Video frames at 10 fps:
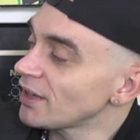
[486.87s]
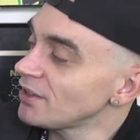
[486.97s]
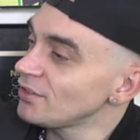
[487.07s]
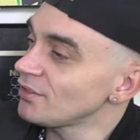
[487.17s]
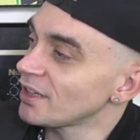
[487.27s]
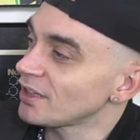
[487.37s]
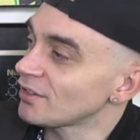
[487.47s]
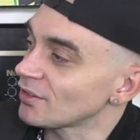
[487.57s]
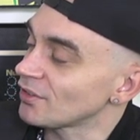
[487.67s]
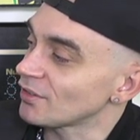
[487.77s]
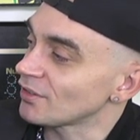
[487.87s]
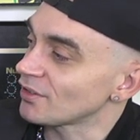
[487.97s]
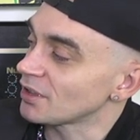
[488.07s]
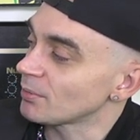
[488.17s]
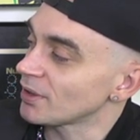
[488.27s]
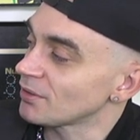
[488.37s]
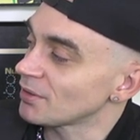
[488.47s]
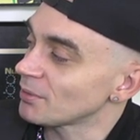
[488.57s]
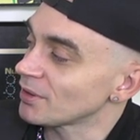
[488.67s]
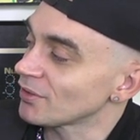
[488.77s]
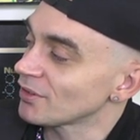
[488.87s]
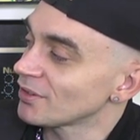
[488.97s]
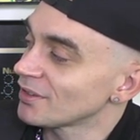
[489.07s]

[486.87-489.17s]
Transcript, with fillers: Why did you take it so seriously compared? Because I wanted